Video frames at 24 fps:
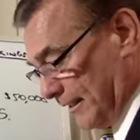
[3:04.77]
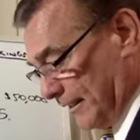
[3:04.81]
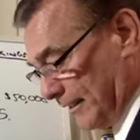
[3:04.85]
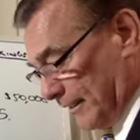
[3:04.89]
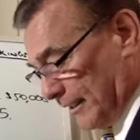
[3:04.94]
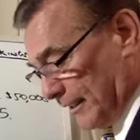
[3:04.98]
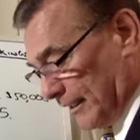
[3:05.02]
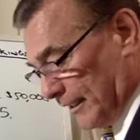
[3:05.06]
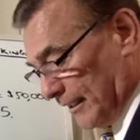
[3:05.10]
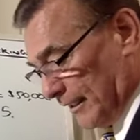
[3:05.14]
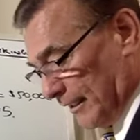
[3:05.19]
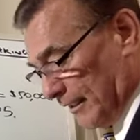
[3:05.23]

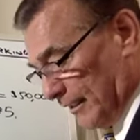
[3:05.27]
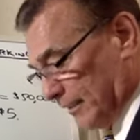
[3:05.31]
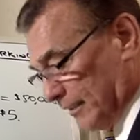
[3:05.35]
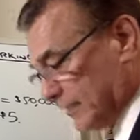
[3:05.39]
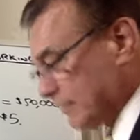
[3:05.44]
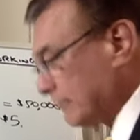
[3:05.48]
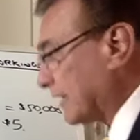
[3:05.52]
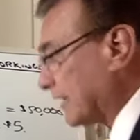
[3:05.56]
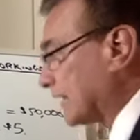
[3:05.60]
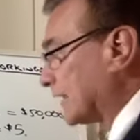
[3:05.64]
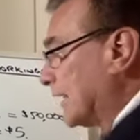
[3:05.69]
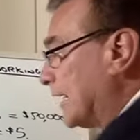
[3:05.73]
The
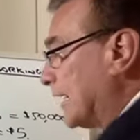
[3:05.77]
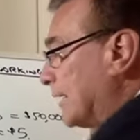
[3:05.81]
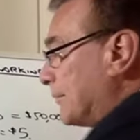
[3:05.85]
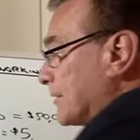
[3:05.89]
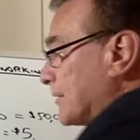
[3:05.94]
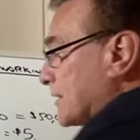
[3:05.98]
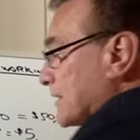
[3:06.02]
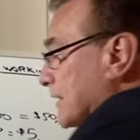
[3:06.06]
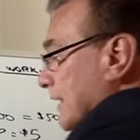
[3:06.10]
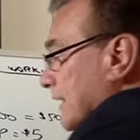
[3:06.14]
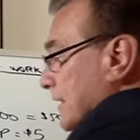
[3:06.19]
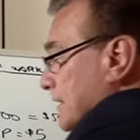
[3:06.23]
direct labor
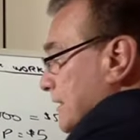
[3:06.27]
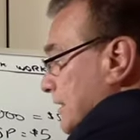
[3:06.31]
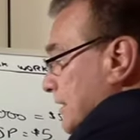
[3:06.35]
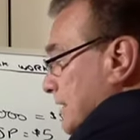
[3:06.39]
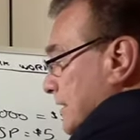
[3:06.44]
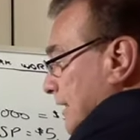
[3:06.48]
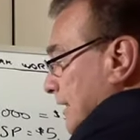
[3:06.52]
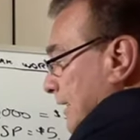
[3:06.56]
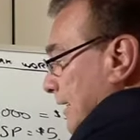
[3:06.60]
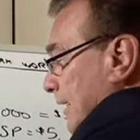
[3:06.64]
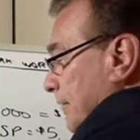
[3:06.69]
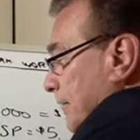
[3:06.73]
stays the
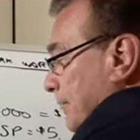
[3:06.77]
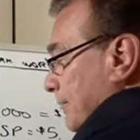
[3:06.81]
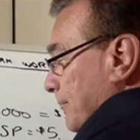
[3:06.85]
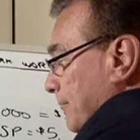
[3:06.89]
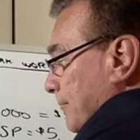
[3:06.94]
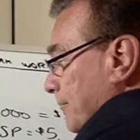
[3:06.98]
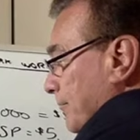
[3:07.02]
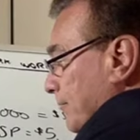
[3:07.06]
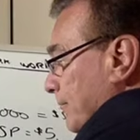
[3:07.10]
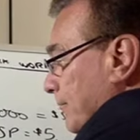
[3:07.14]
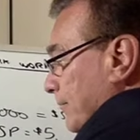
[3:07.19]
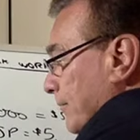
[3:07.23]
same
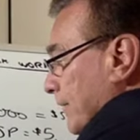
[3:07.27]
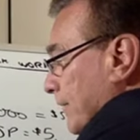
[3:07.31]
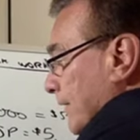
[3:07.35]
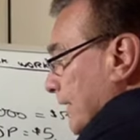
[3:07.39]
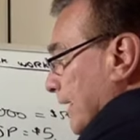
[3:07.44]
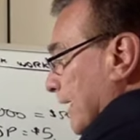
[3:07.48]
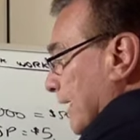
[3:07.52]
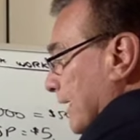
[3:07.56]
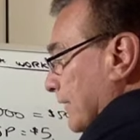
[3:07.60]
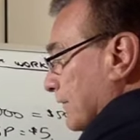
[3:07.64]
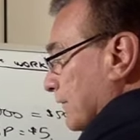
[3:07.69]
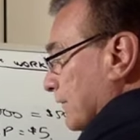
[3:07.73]

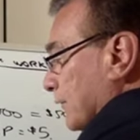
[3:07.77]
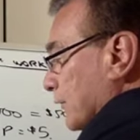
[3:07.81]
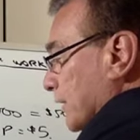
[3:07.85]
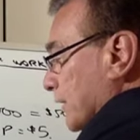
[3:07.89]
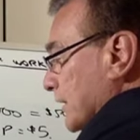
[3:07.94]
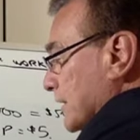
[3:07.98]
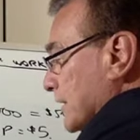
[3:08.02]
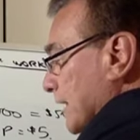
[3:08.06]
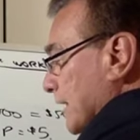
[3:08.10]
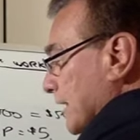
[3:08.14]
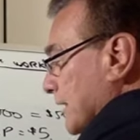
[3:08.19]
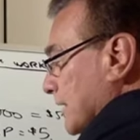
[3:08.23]
at 40
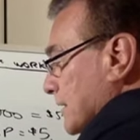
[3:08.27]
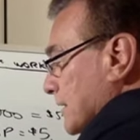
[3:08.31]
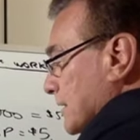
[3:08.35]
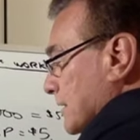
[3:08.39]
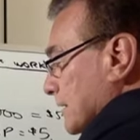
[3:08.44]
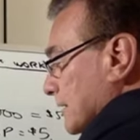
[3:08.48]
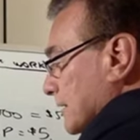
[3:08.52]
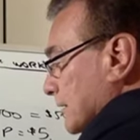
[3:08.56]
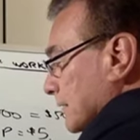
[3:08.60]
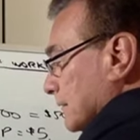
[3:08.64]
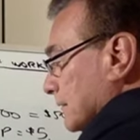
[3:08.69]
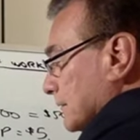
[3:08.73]

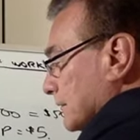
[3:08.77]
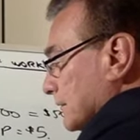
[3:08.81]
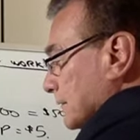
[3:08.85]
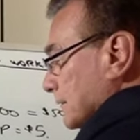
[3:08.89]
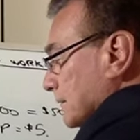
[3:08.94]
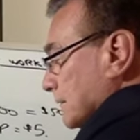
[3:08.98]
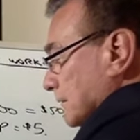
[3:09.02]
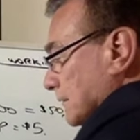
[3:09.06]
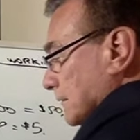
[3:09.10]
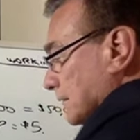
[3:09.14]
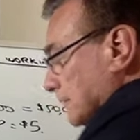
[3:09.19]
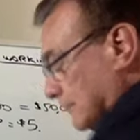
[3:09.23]
cents.
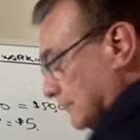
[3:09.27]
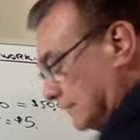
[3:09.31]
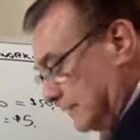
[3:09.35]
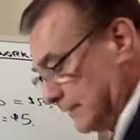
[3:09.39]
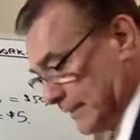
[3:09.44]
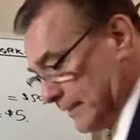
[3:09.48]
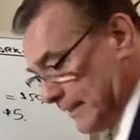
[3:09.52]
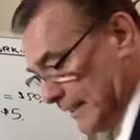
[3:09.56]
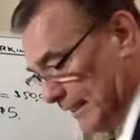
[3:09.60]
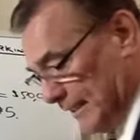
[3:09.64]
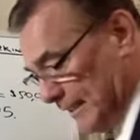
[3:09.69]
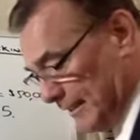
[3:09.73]

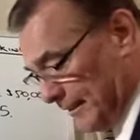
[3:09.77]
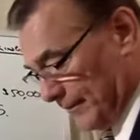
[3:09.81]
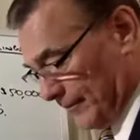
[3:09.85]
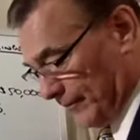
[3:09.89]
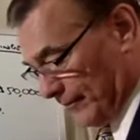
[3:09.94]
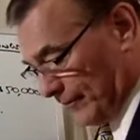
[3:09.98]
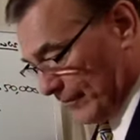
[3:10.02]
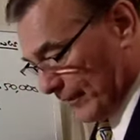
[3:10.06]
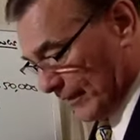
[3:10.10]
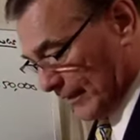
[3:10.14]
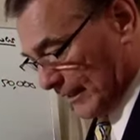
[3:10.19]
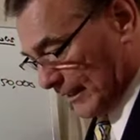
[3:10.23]
Okay,
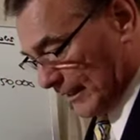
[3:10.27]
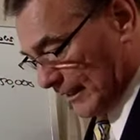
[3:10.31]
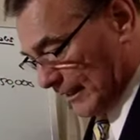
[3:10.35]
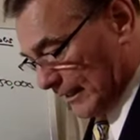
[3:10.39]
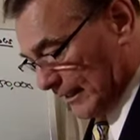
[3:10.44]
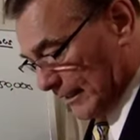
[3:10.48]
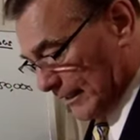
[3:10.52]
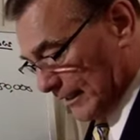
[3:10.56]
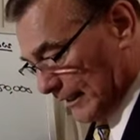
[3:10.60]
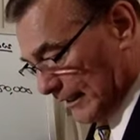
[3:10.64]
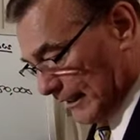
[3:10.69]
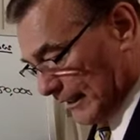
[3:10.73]

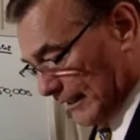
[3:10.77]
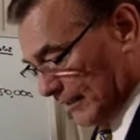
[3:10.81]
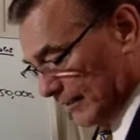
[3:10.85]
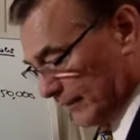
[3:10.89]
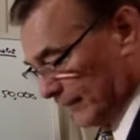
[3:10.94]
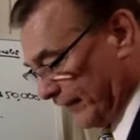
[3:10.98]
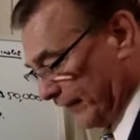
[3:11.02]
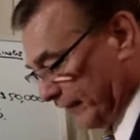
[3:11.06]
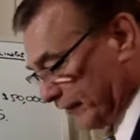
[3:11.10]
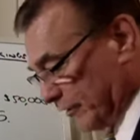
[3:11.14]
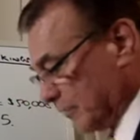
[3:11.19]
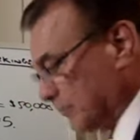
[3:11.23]
and the
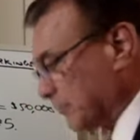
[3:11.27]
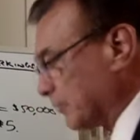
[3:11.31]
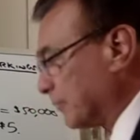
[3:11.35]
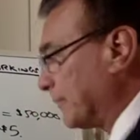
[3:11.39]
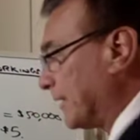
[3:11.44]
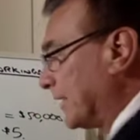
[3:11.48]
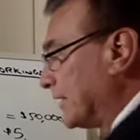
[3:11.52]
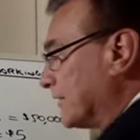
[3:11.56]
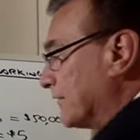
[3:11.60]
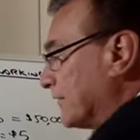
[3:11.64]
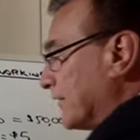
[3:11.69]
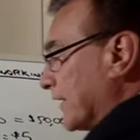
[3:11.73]
variable
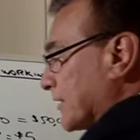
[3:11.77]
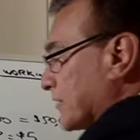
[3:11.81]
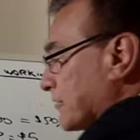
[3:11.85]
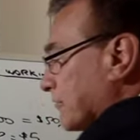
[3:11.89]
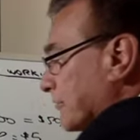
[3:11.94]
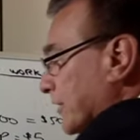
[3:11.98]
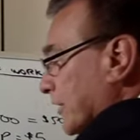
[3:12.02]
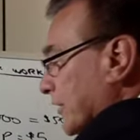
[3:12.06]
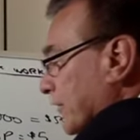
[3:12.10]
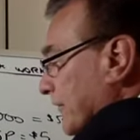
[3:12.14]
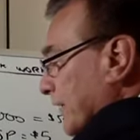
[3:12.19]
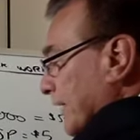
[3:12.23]

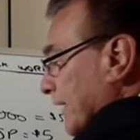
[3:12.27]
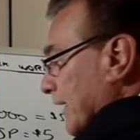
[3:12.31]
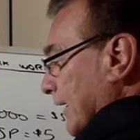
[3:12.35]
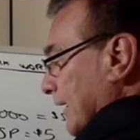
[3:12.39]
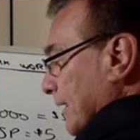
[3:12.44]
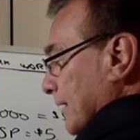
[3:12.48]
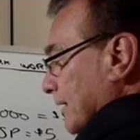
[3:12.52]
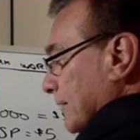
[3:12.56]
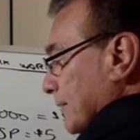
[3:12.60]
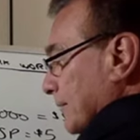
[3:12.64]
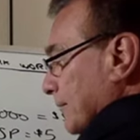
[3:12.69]
manufacturing overhead